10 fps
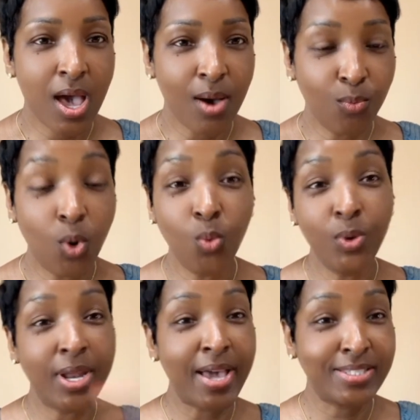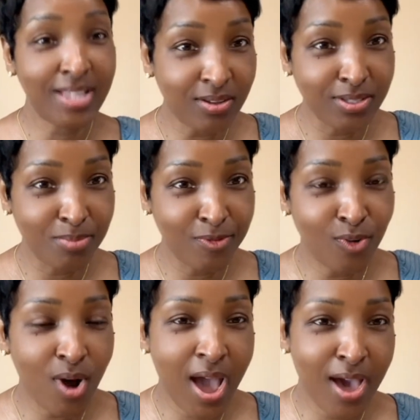well, when I styled it before,
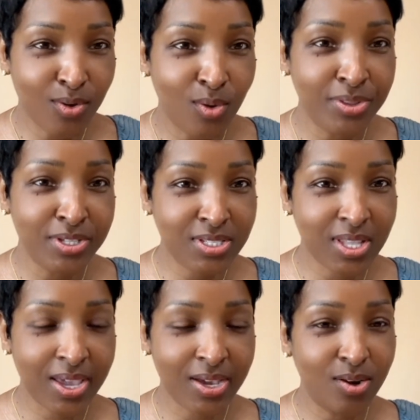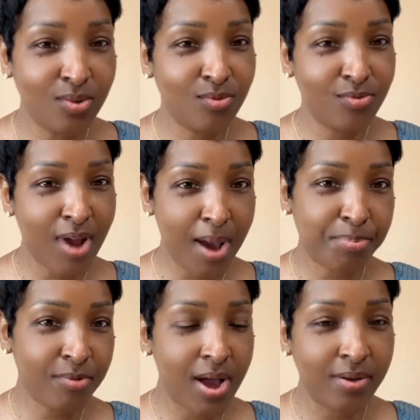I had on this like wrap
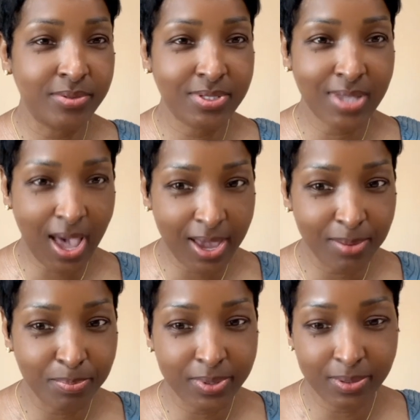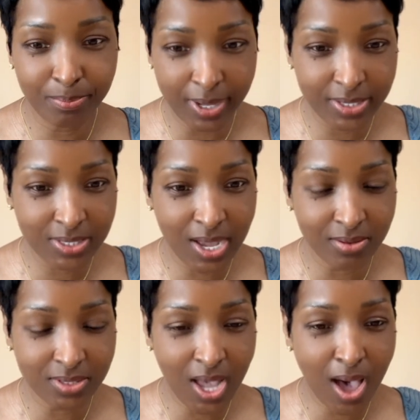around type button down
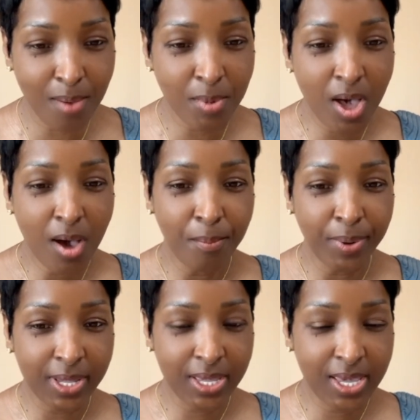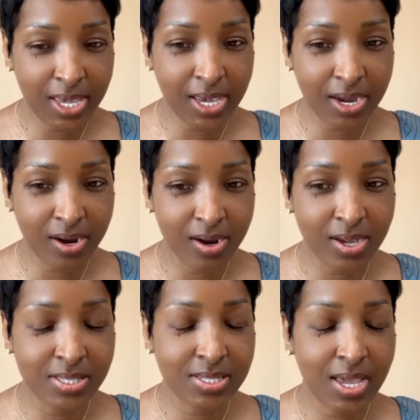top, but here
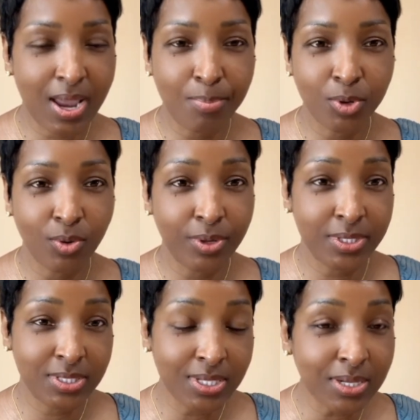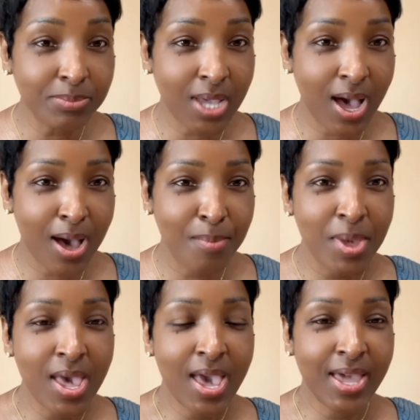instead I put on a denim top,
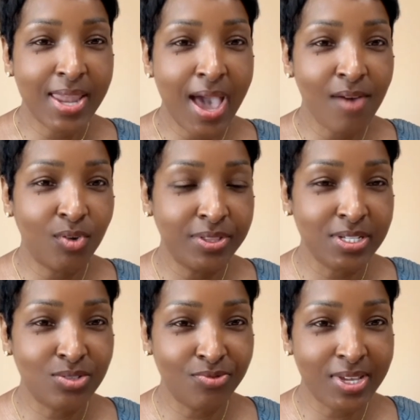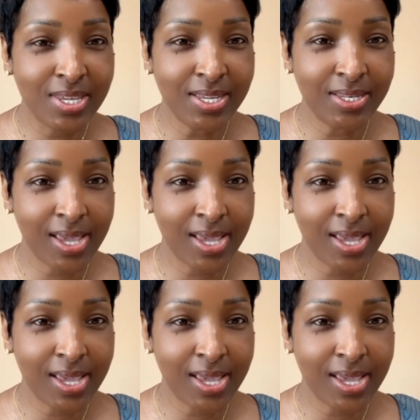and I have on these Riki